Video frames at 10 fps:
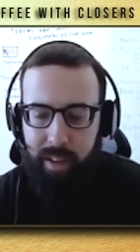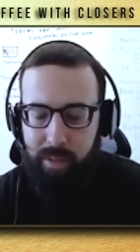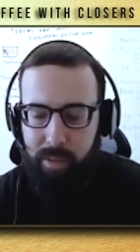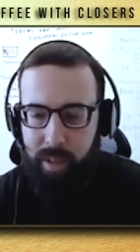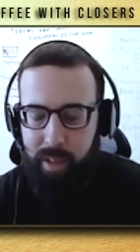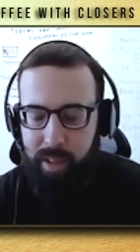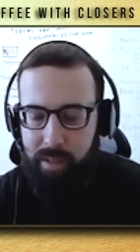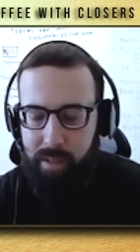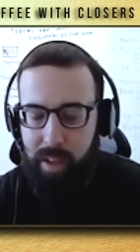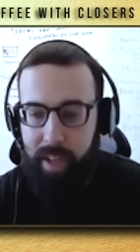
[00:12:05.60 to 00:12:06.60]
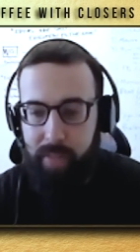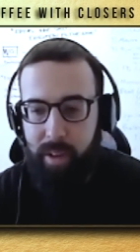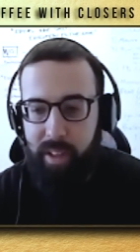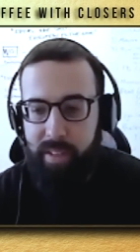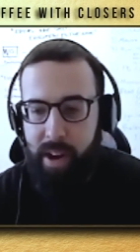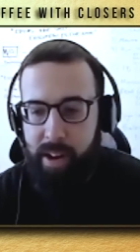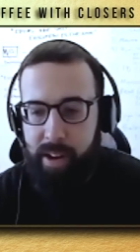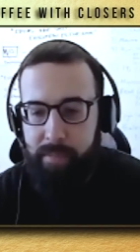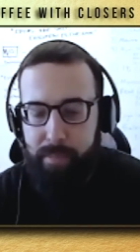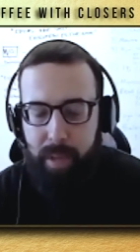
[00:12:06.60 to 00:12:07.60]
really vary,
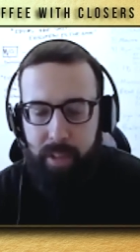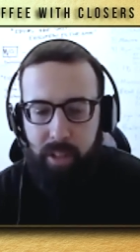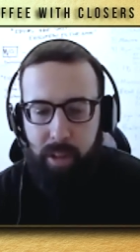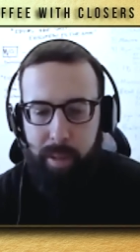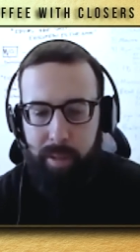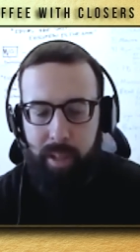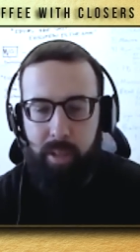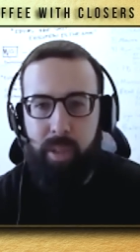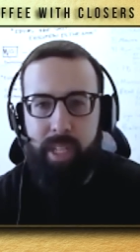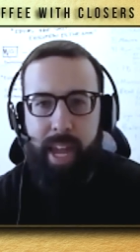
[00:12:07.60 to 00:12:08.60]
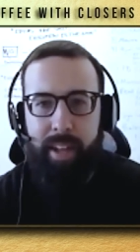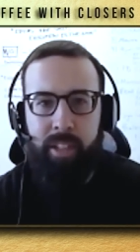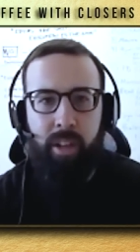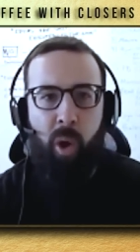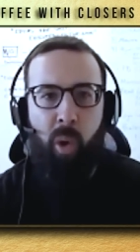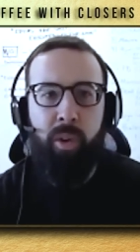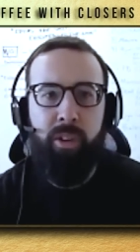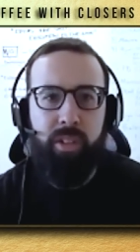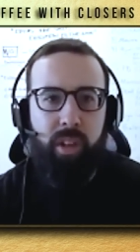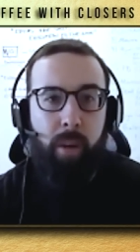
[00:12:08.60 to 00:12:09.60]
because you're going to be dealing with tenants,
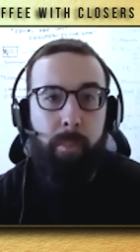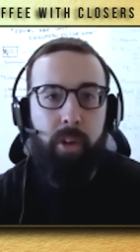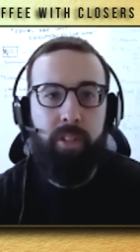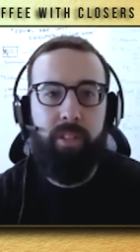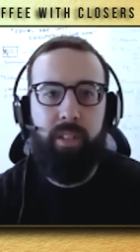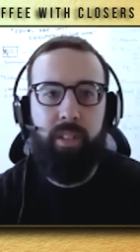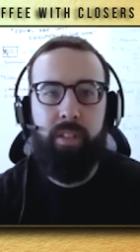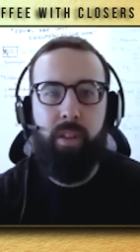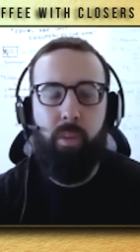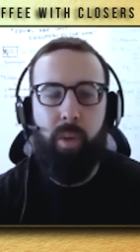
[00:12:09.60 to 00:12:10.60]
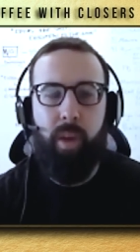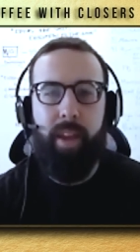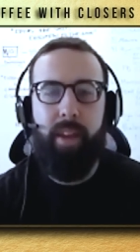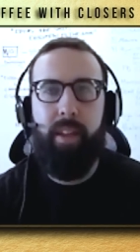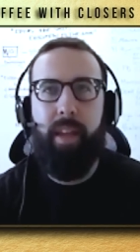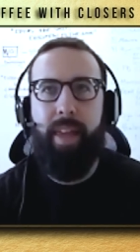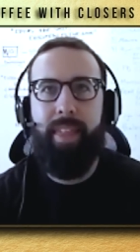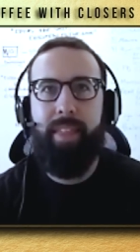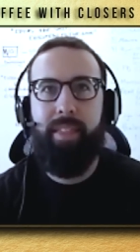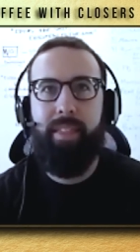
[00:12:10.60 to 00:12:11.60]
owners, emergencies. But I
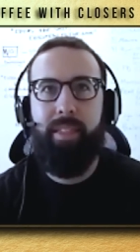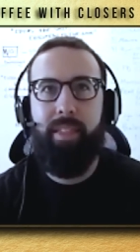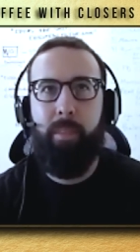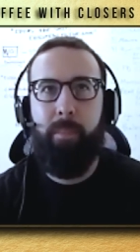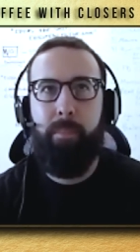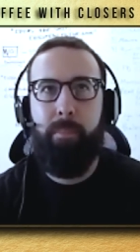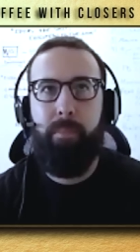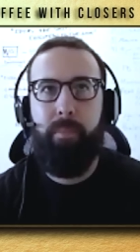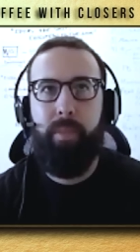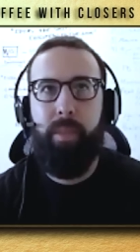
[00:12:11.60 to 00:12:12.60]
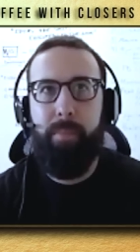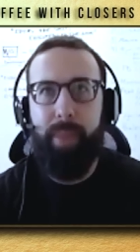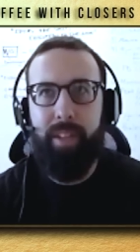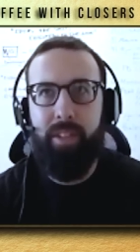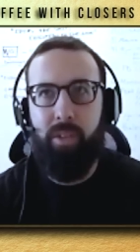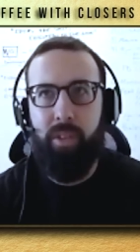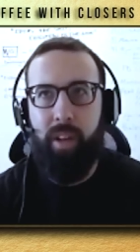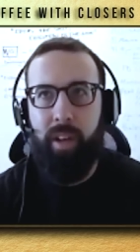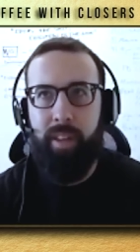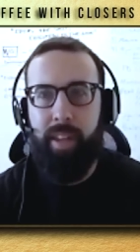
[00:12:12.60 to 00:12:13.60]
think the biggest golden
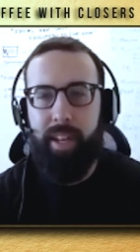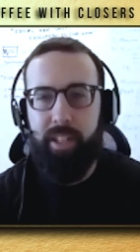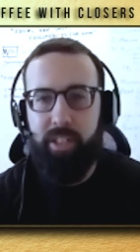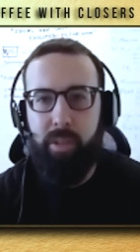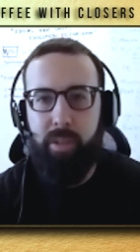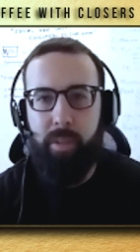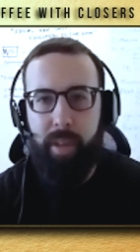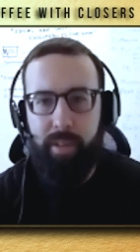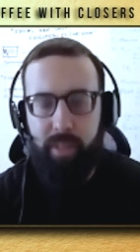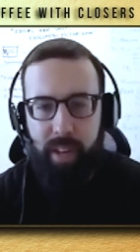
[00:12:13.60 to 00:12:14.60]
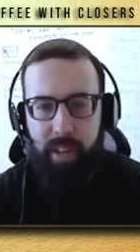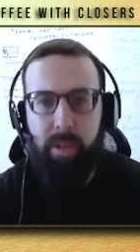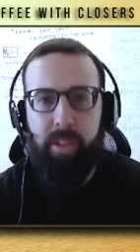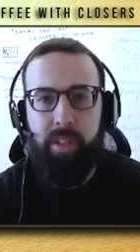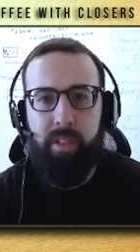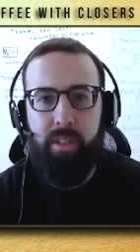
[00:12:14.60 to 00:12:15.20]
nugget that I can share with somebody if they're interested in